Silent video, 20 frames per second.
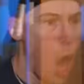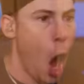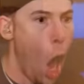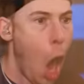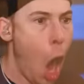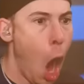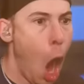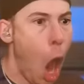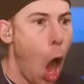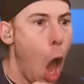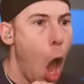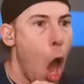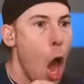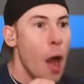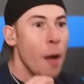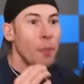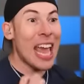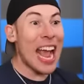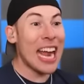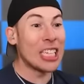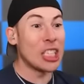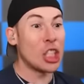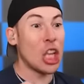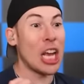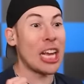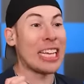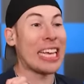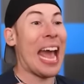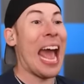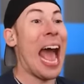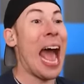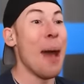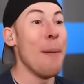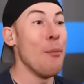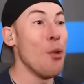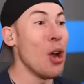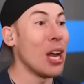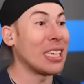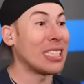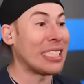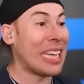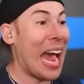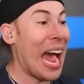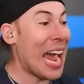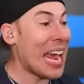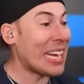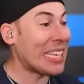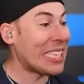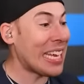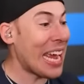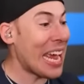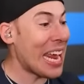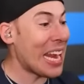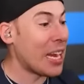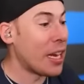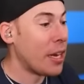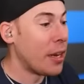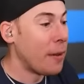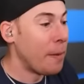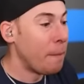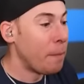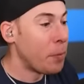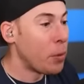it's the Camera Titan!